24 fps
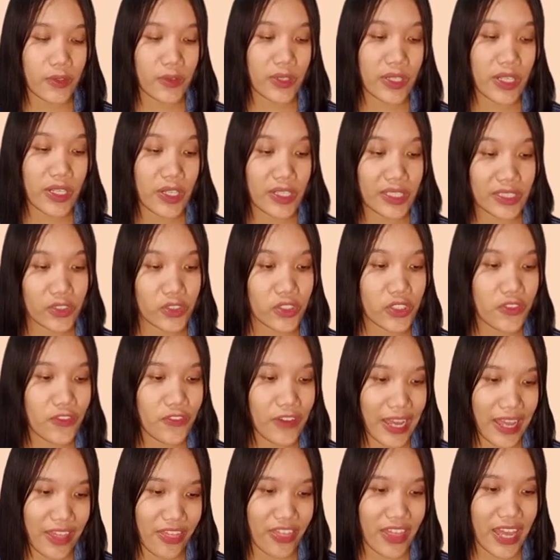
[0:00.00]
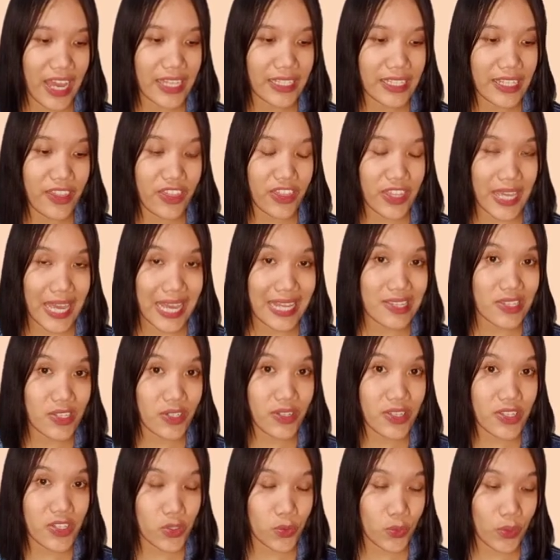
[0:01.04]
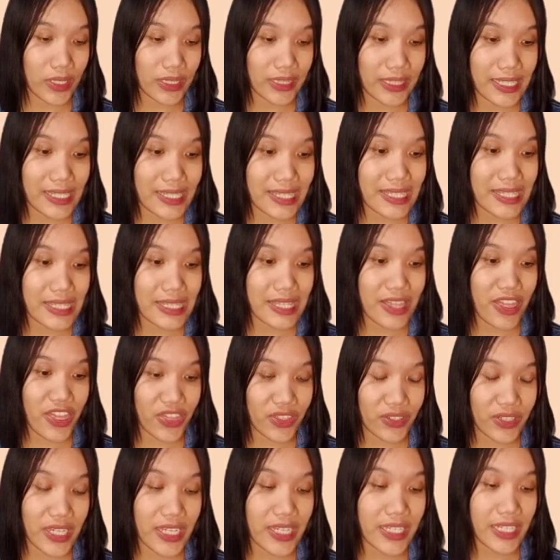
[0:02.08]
We're going to divide that, and the answer is 23